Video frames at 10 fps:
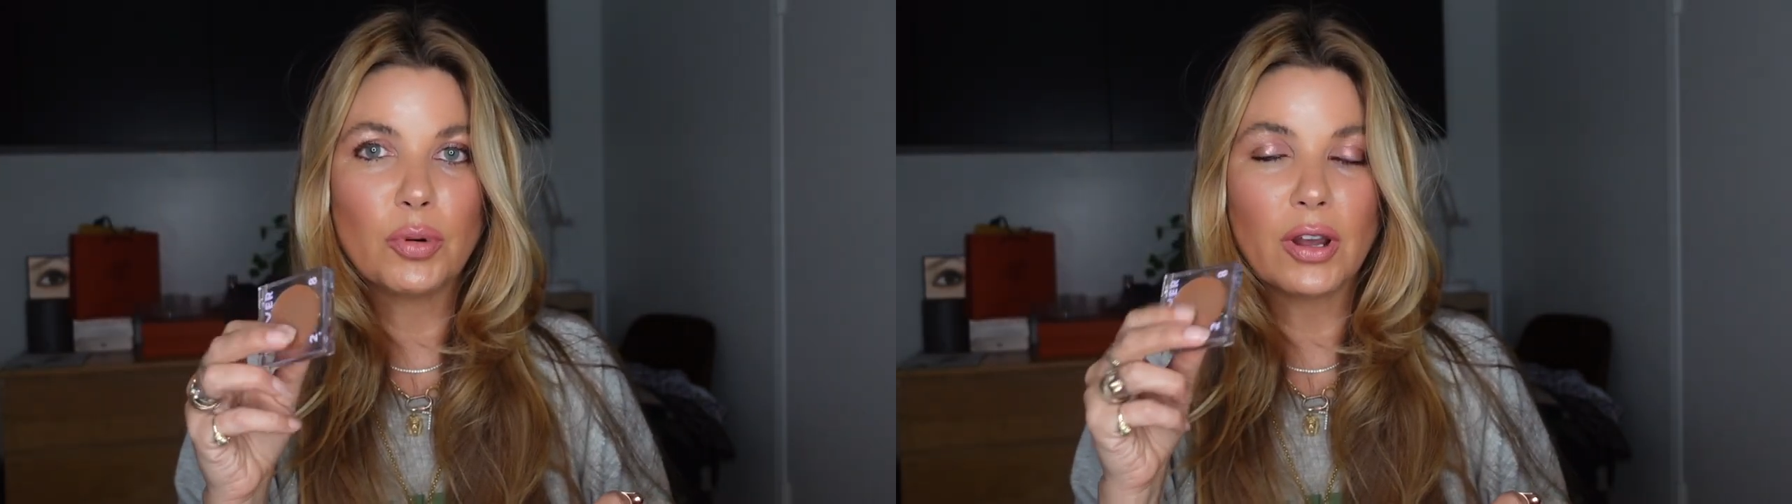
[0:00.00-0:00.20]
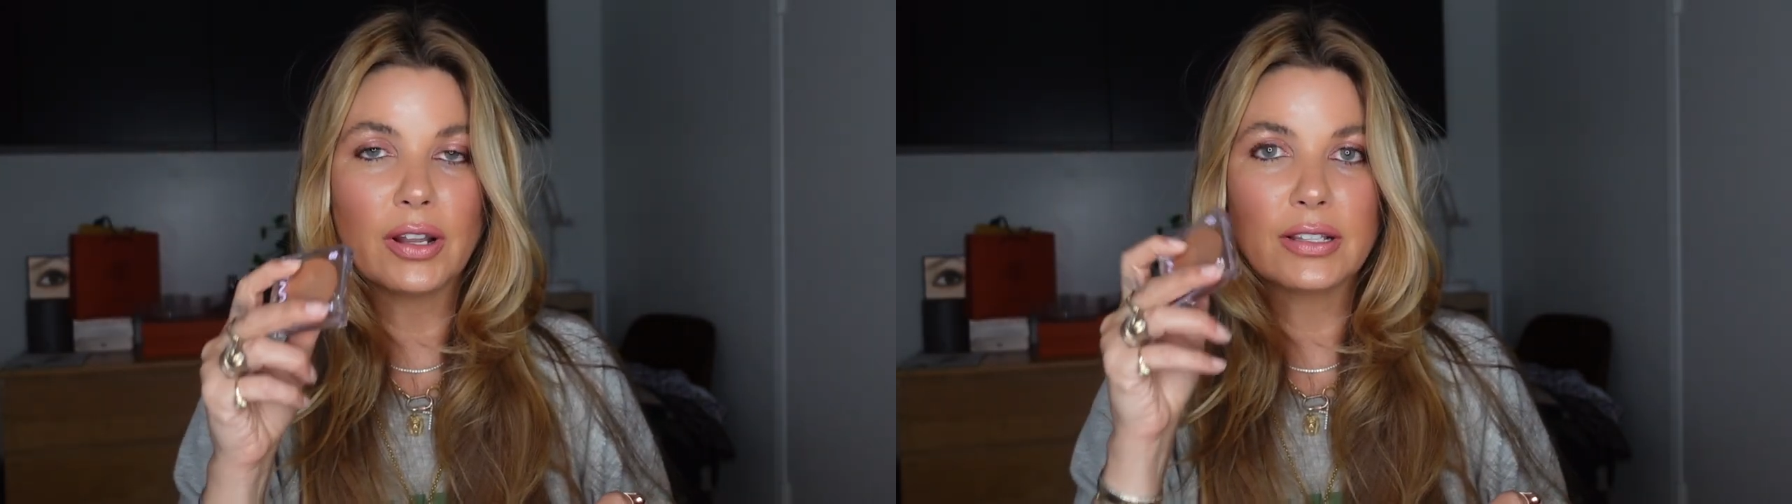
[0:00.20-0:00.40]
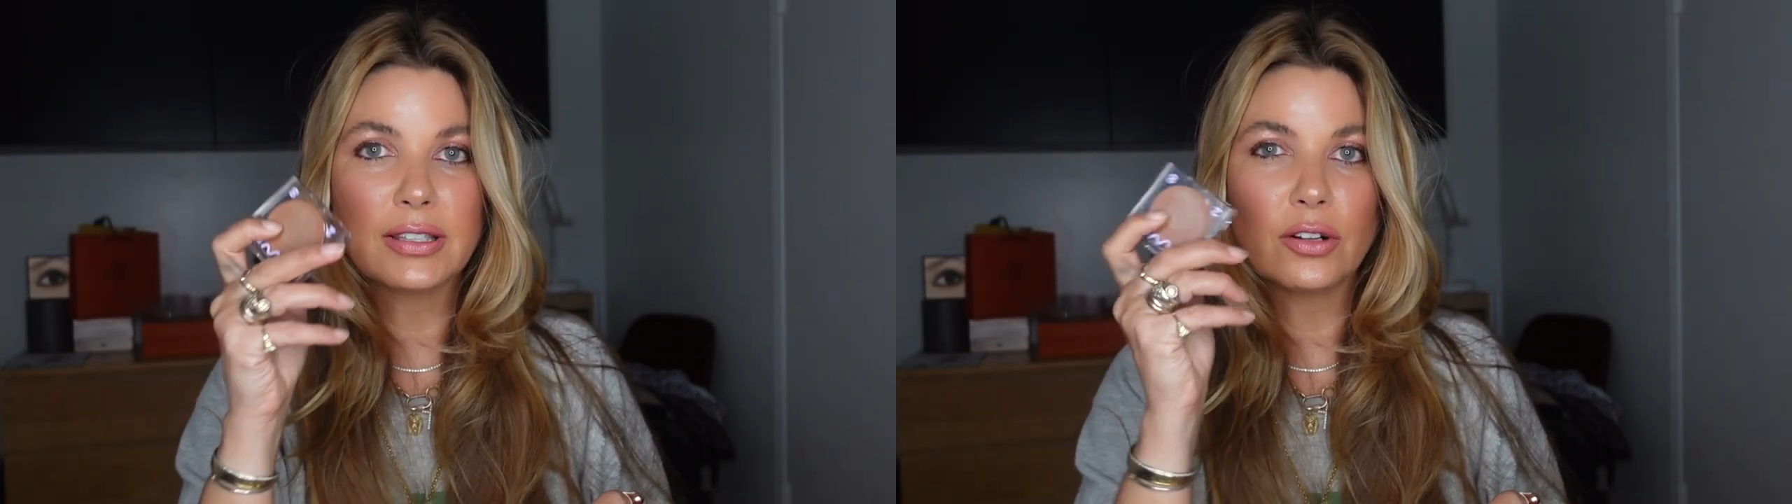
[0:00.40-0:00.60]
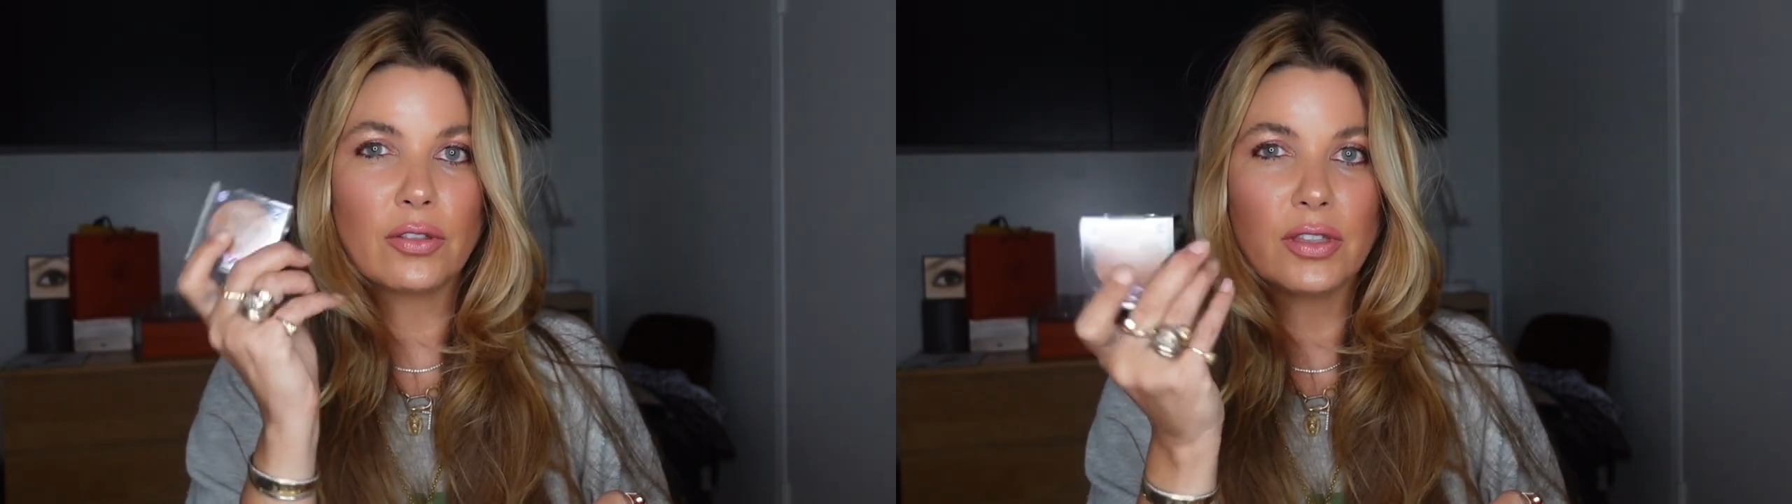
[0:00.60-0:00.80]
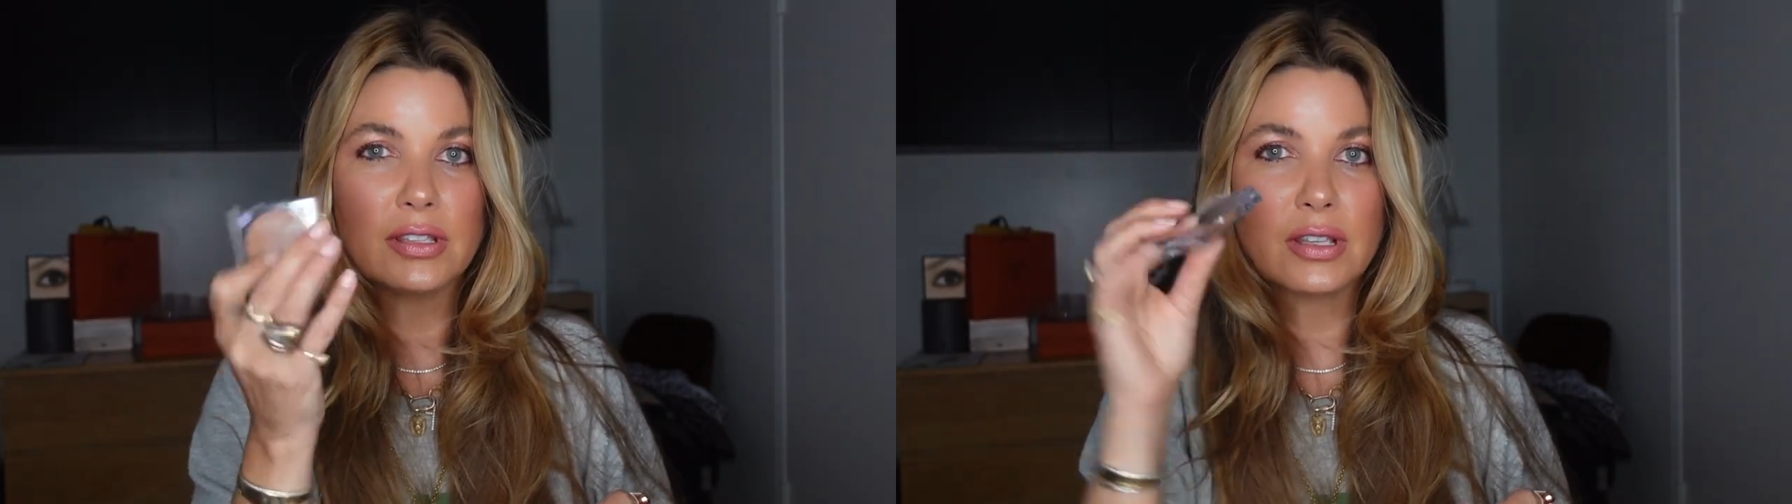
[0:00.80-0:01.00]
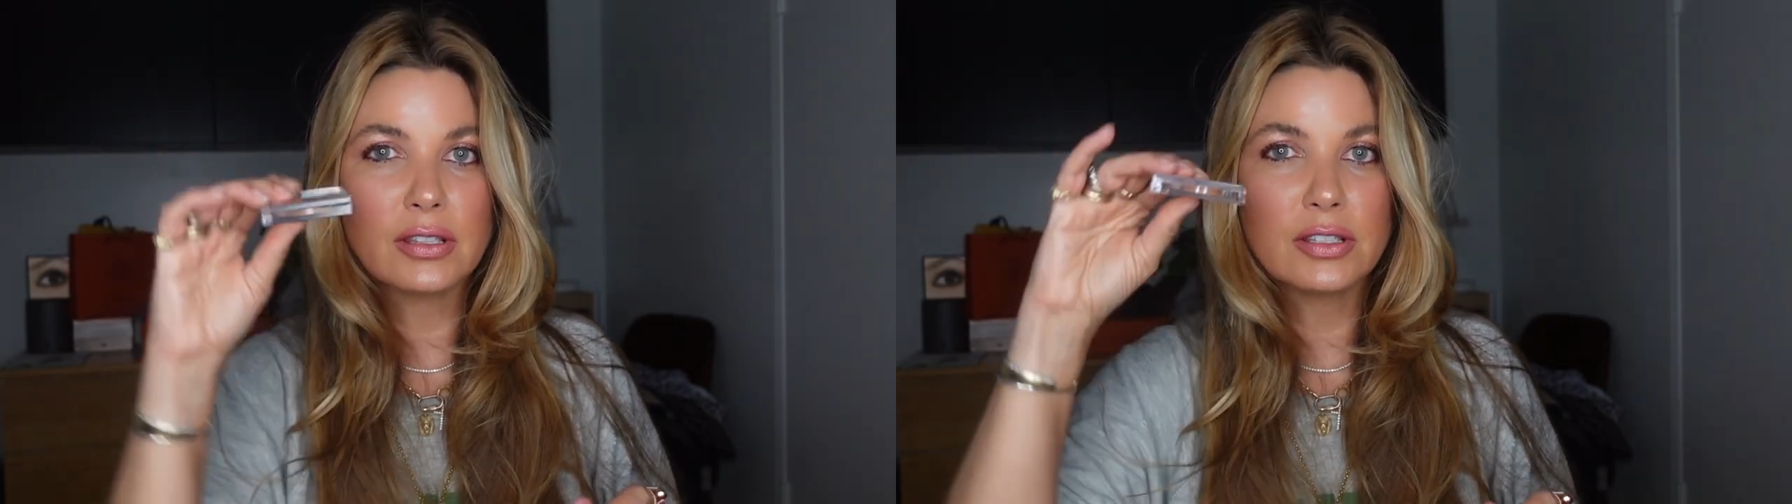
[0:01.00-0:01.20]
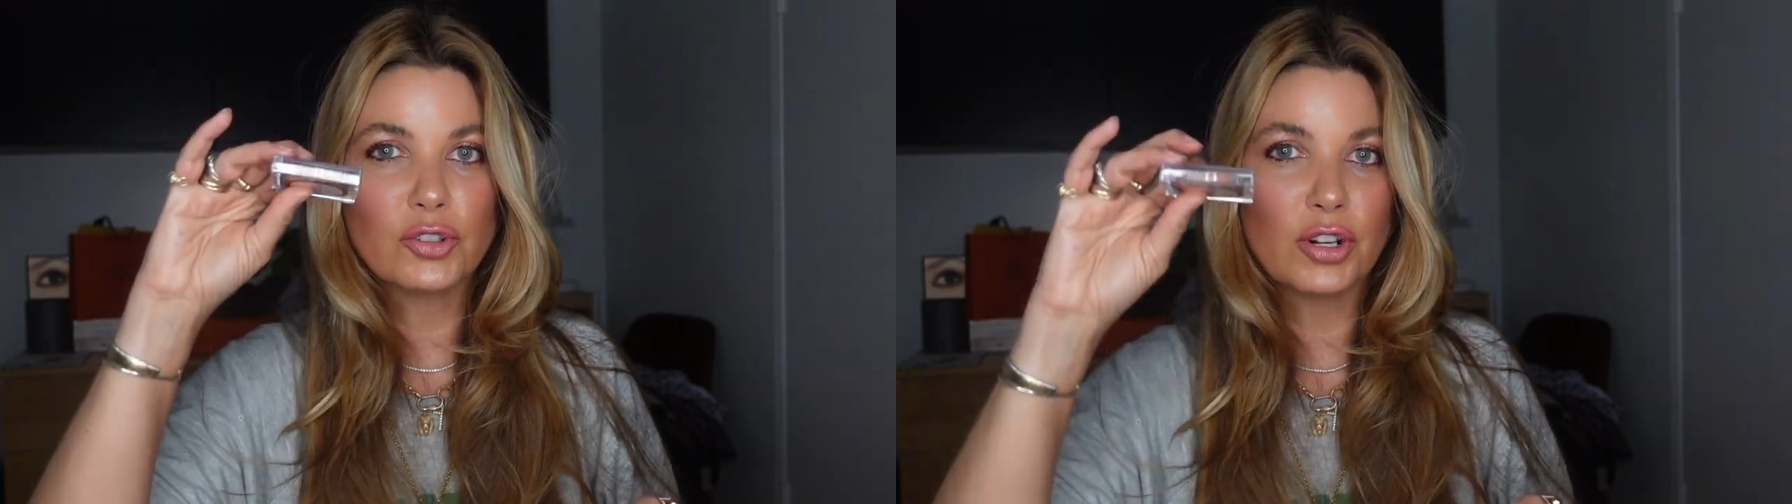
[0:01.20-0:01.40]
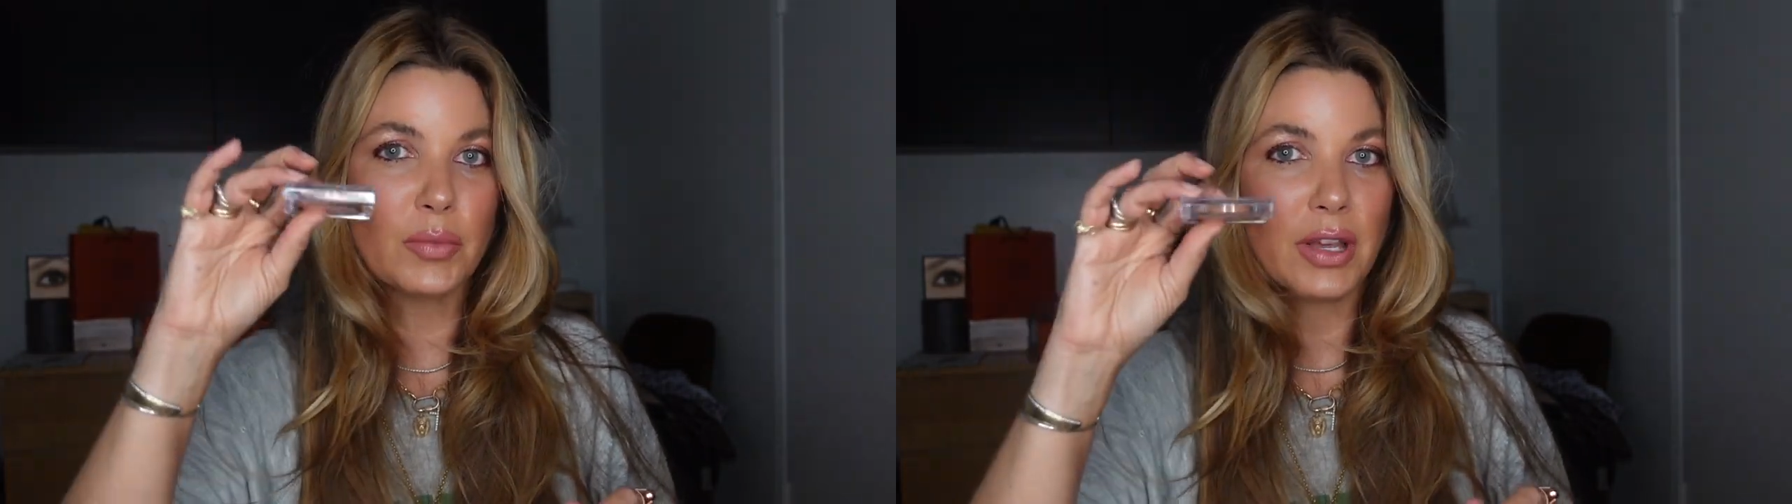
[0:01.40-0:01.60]
products that are this
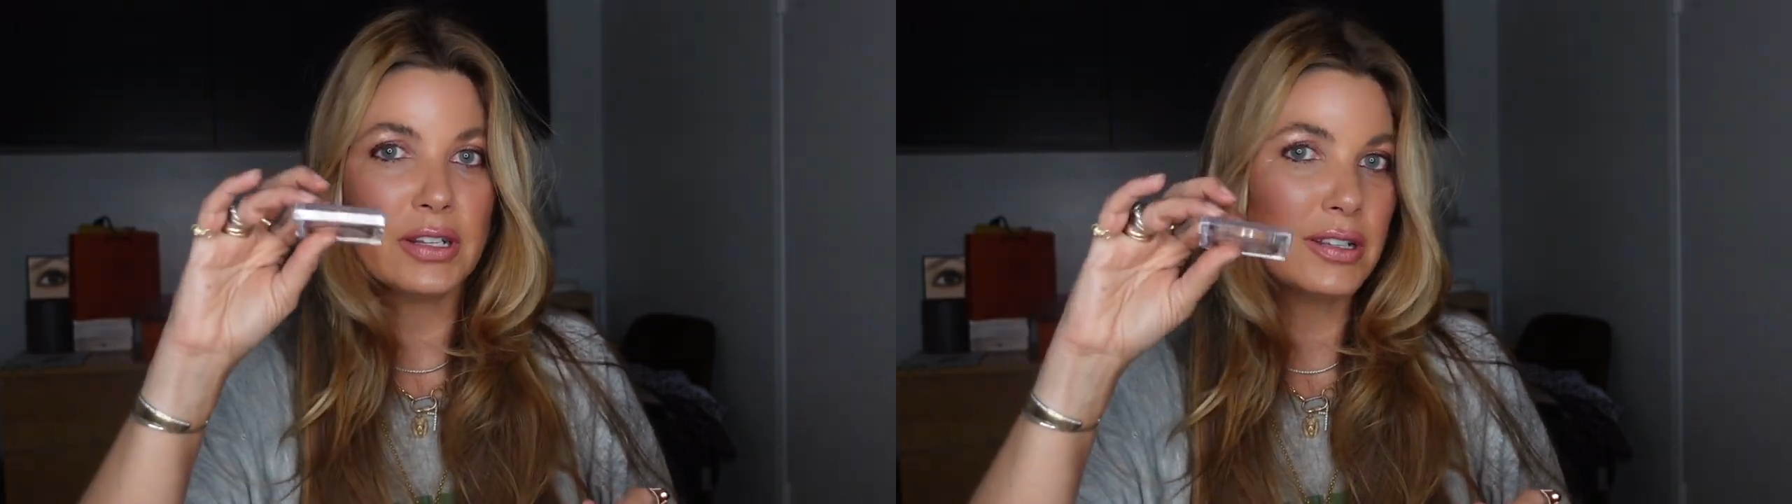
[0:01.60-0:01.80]
streamlined